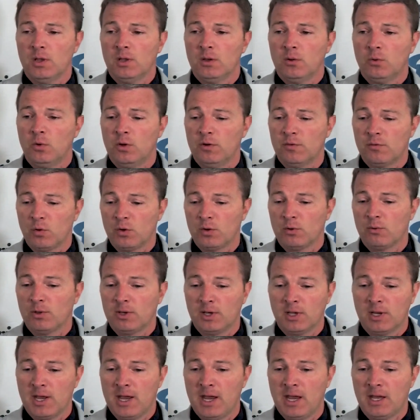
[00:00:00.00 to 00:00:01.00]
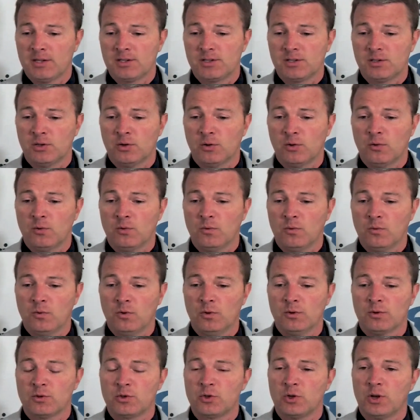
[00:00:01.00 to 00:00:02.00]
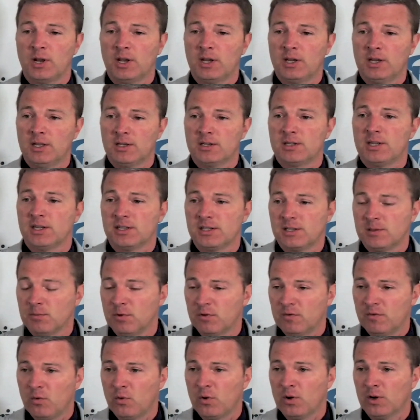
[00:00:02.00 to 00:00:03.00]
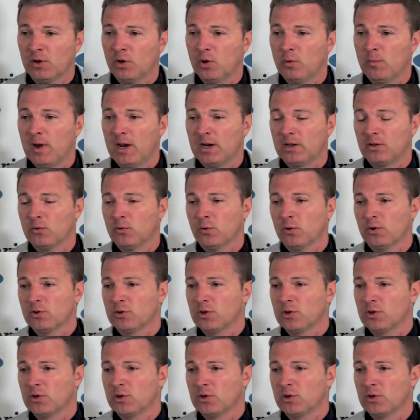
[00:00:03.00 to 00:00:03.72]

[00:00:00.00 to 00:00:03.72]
we frequently get asked, well, should I get tested before I go back to work?